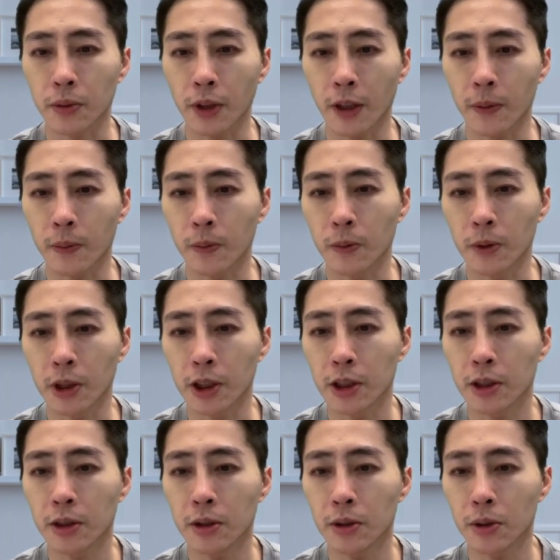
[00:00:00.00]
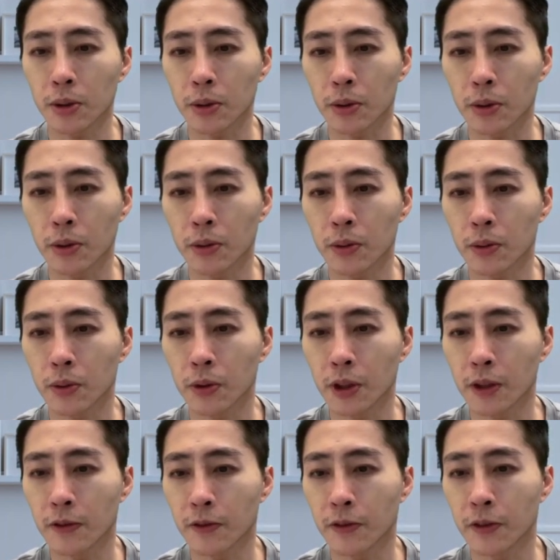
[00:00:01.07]
So we have 1,
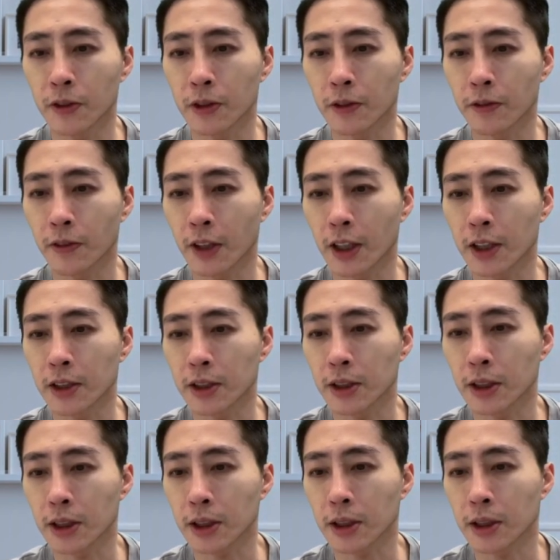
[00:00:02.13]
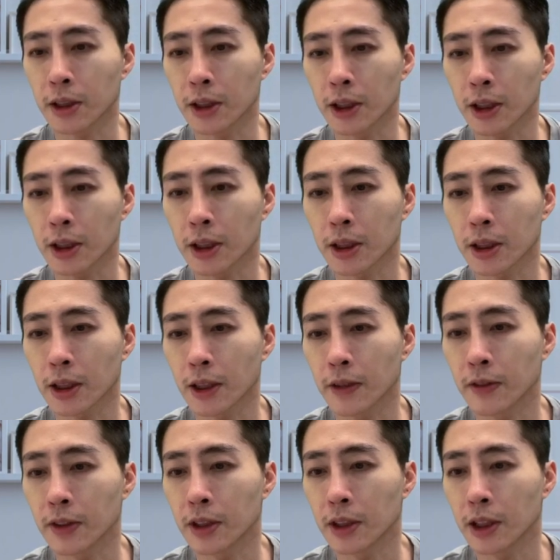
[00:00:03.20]
2, 3, 4, 5, 6,
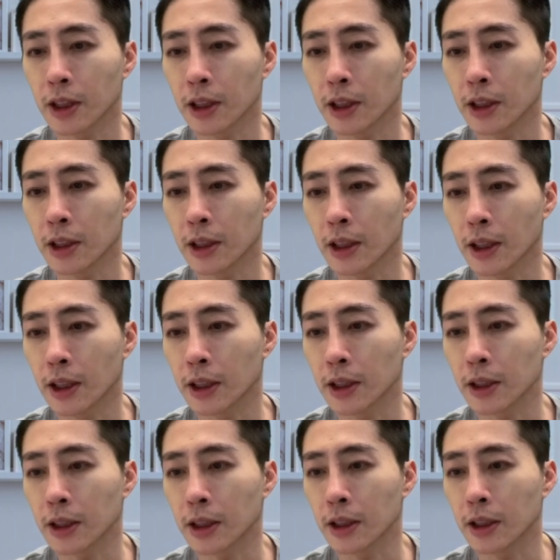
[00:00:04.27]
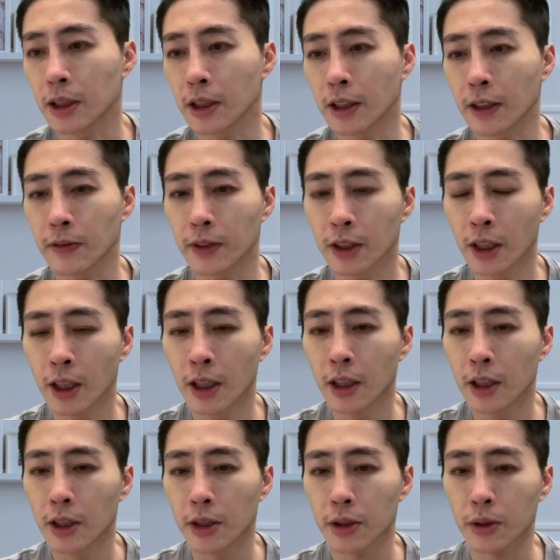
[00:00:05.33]
6, 7, 8, 9, 10, 11.
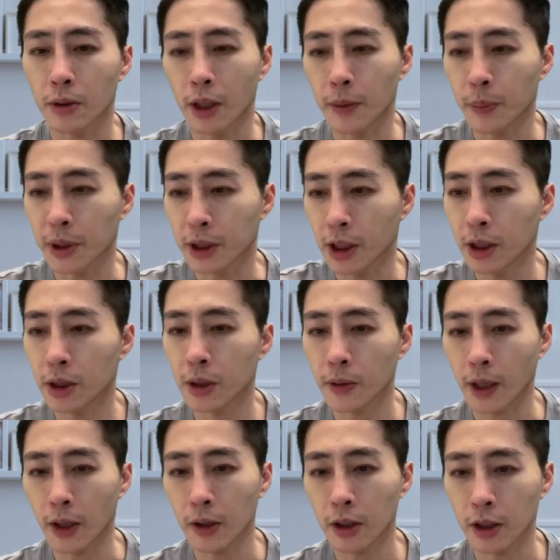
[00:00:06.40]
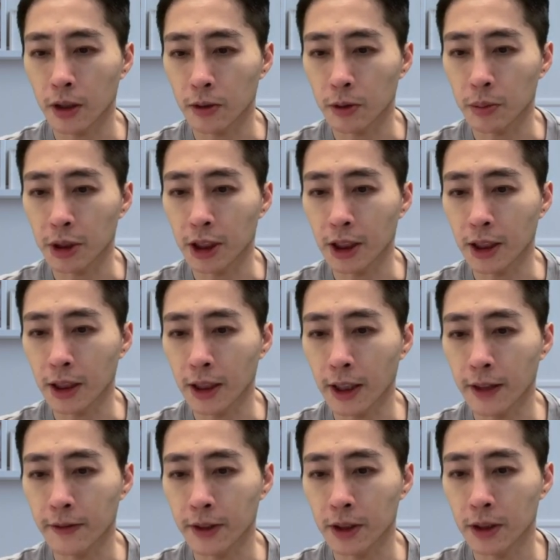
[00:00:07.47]
So our potential outcome will be
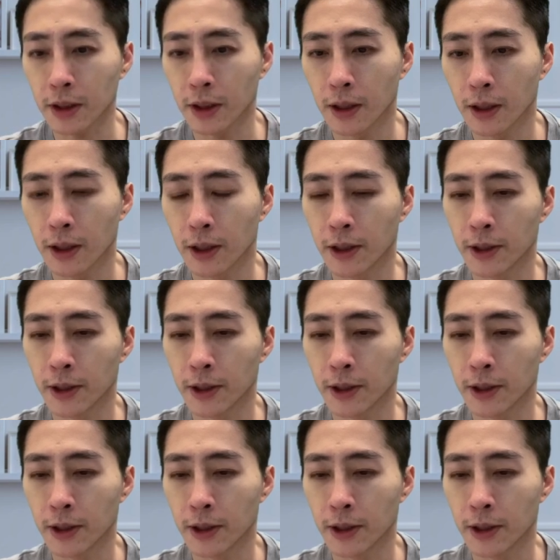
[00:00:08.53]
11.